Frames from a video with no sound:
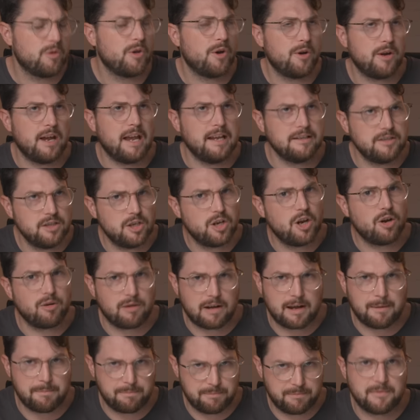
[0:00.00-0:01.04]
Although as you go
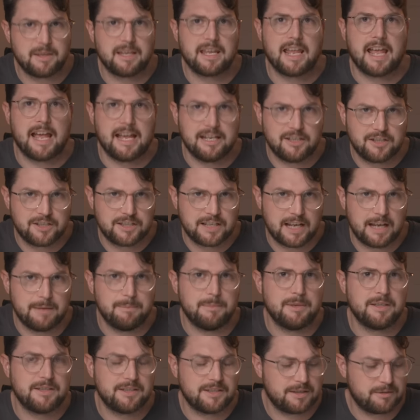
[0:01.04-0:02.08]
up the age
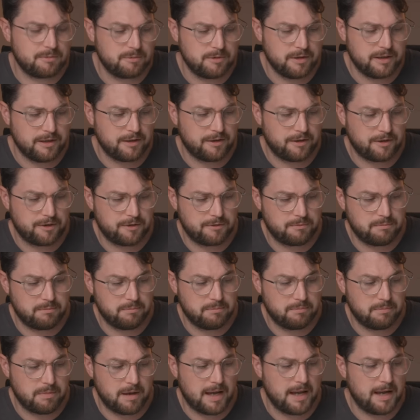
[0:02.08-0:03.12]
statements with
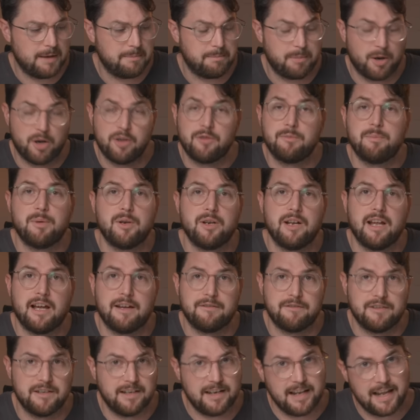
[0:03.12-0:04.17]
both
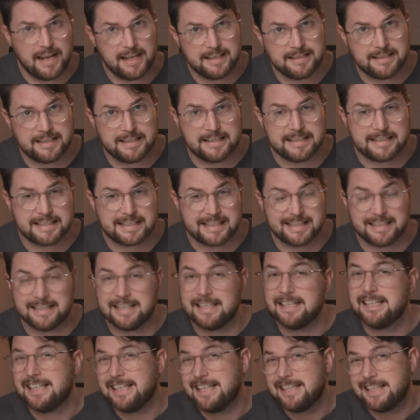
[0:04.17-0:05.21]
Bunnahabhain and Deanston,
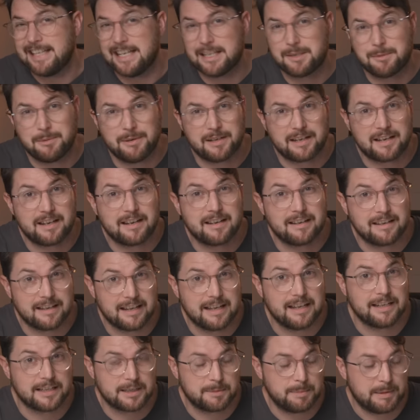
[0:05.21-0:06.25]
that's when it can
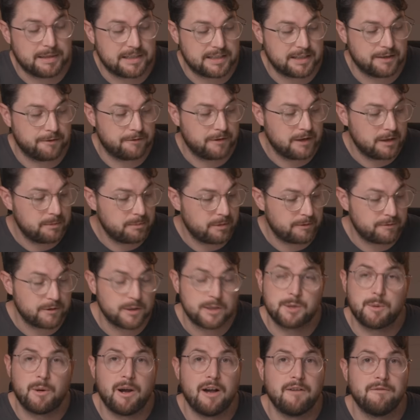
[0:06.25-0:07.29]
get expensive. But for
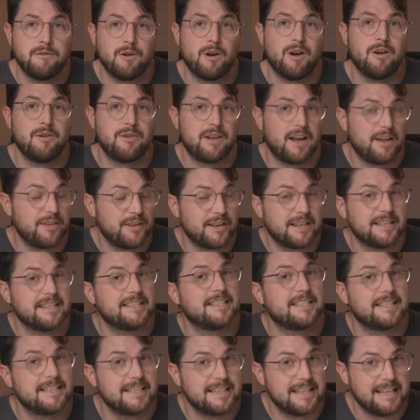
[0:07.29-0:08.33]
the 12-year-old, I think
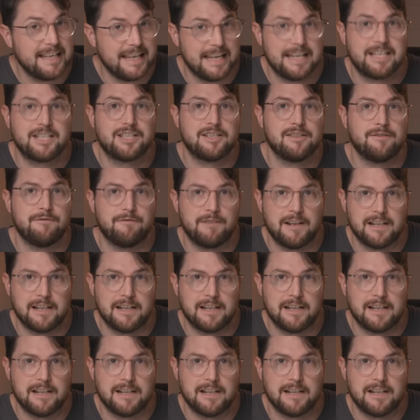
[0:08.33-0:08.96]
it's excellent